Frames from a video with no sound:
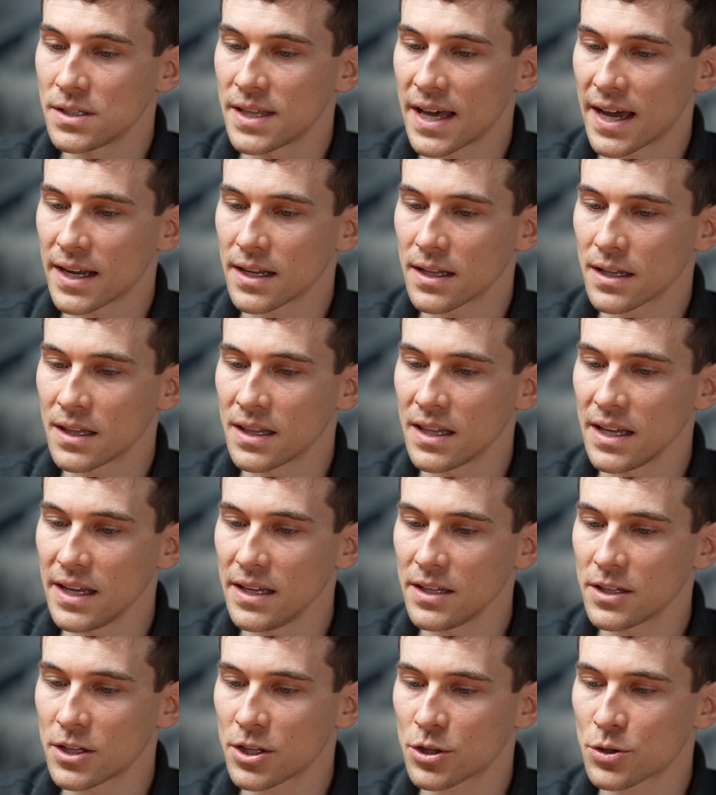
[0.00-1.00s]
That
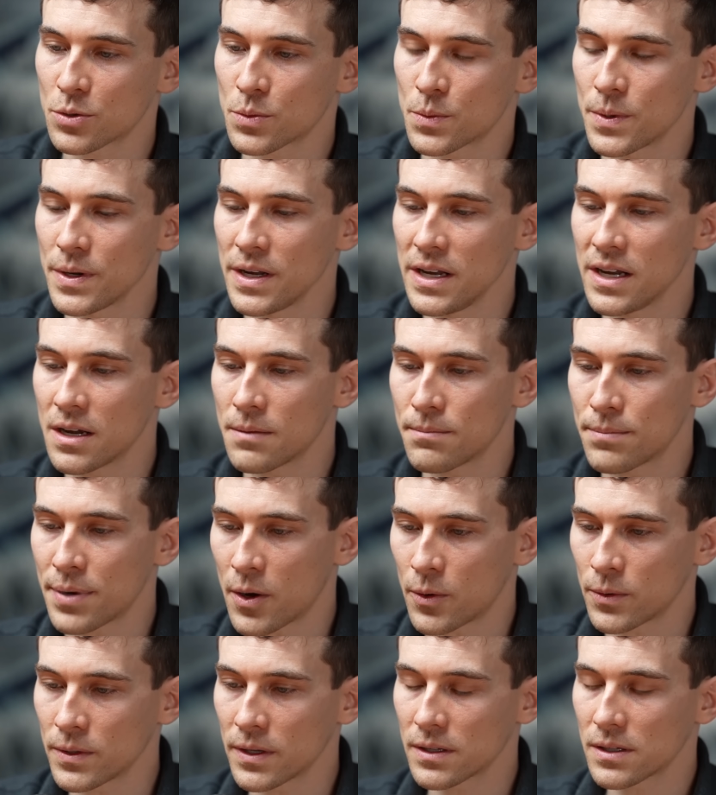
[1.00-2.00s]
these three
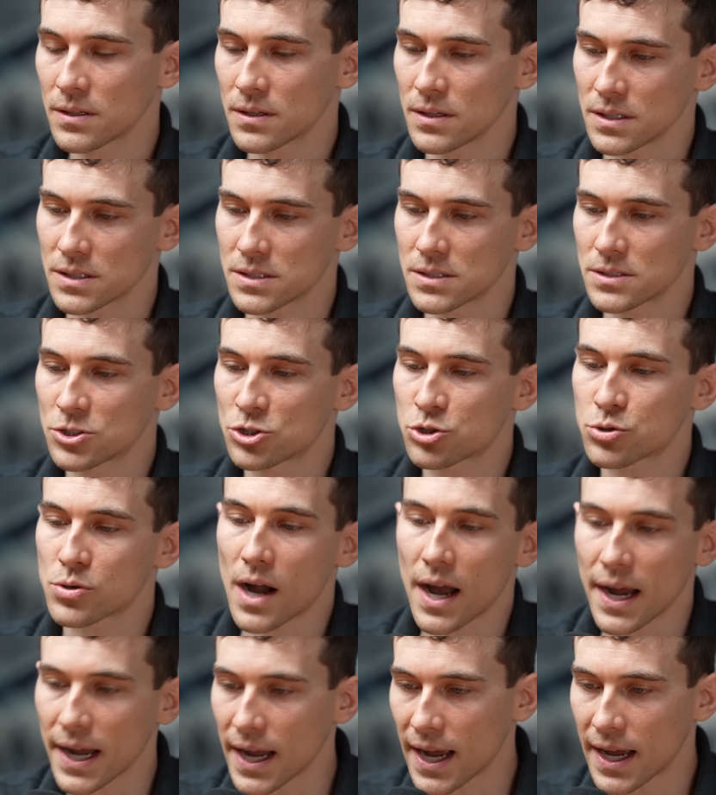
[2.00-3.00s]
components, this
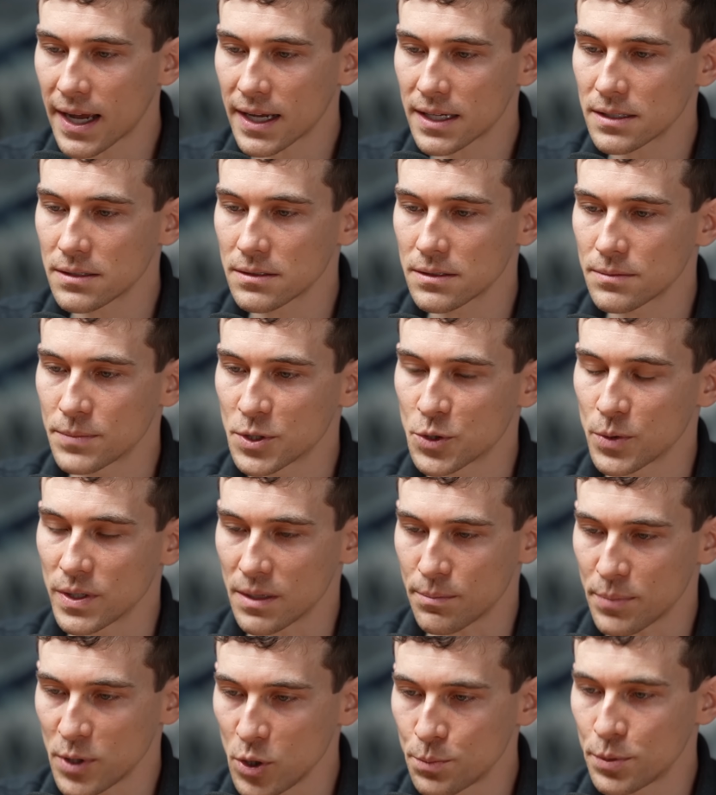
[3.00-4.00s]
triad
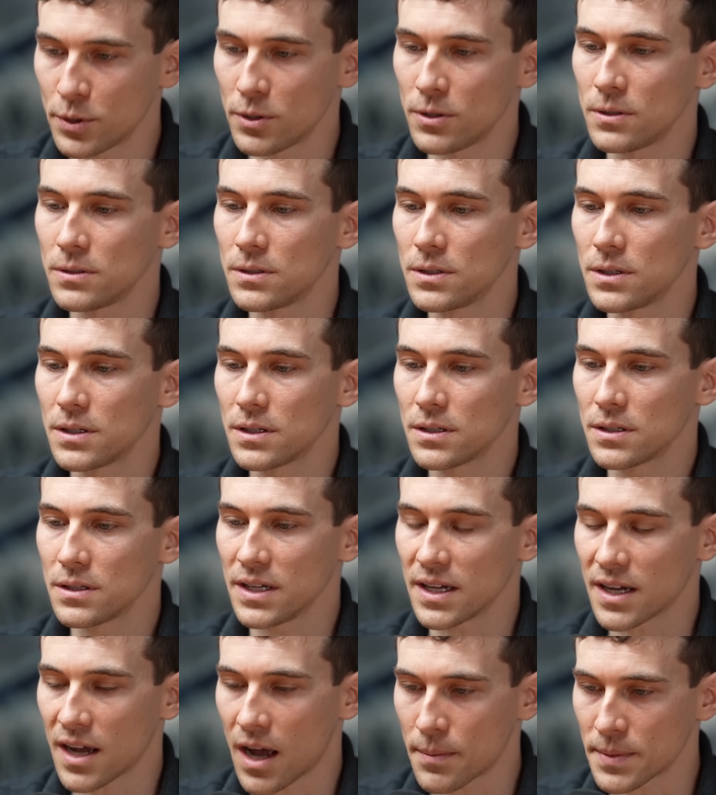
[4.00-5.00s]
between the pupil,
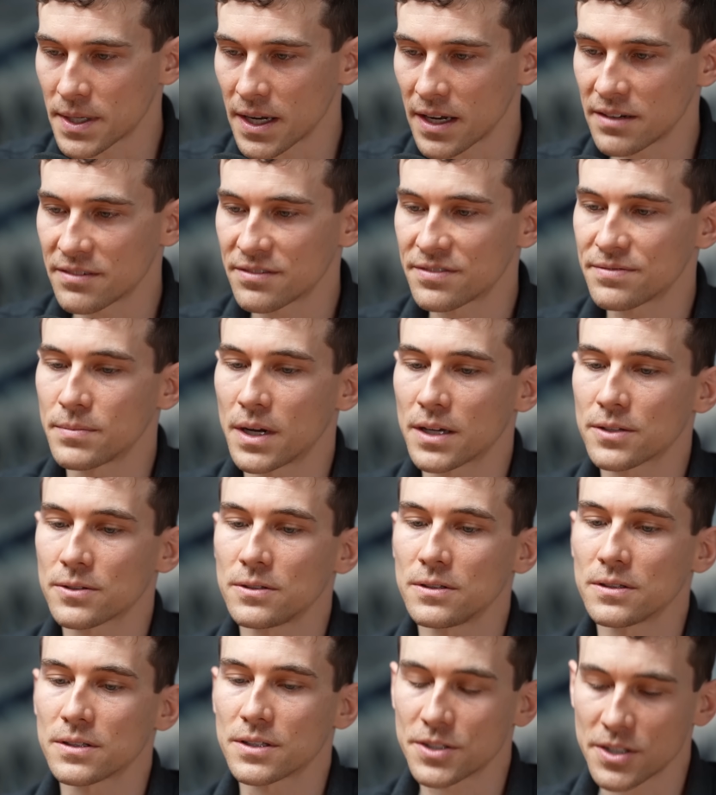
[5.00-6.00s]
the accommodative
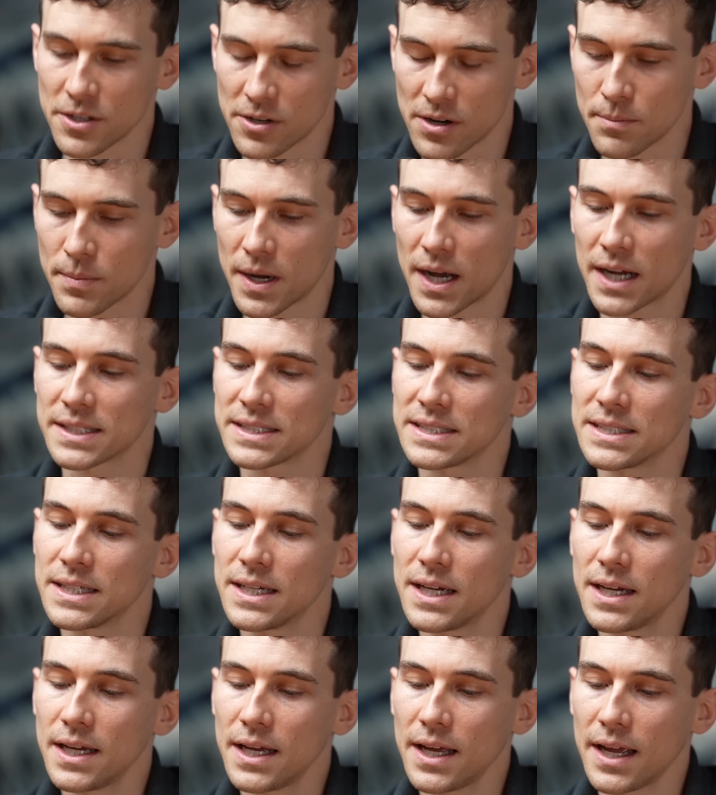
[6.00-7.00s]
muscles, the ciliary body,
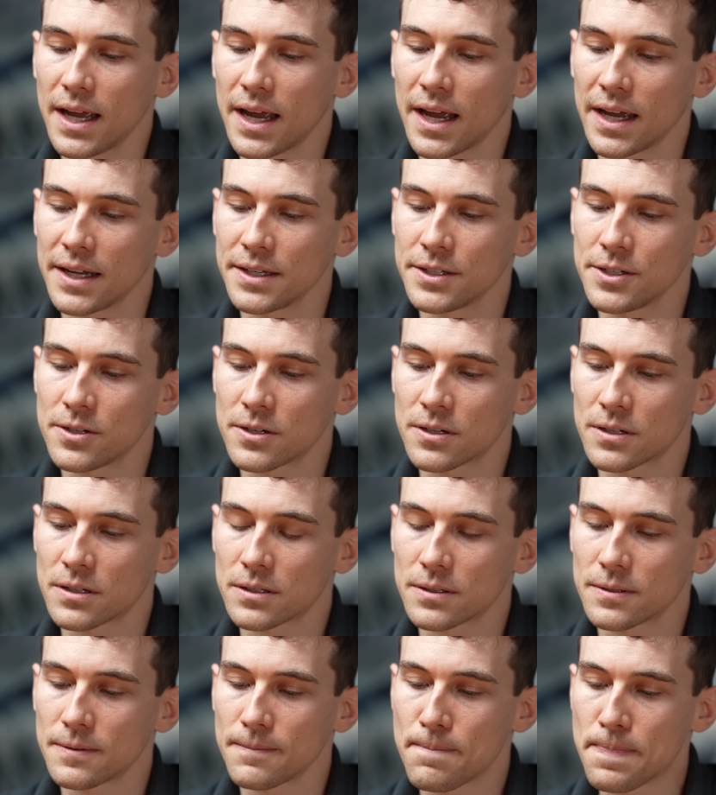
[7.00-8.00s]
and
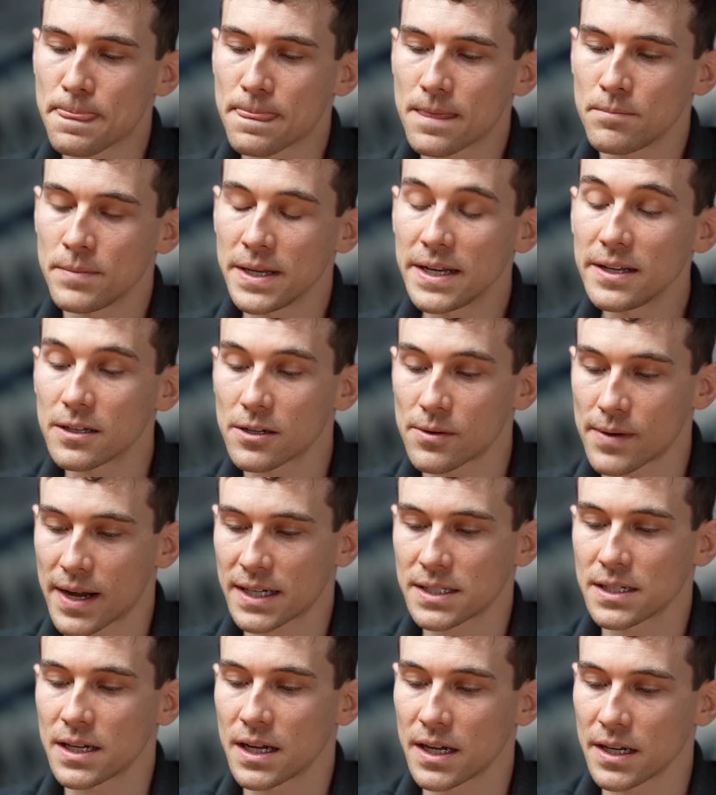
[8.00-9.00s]
your medial
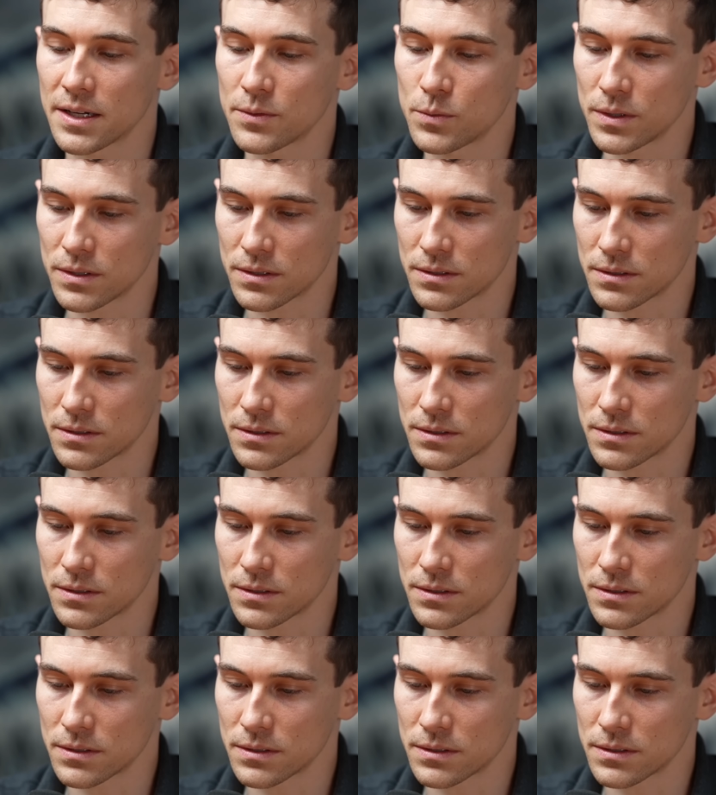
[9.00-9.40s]
erecti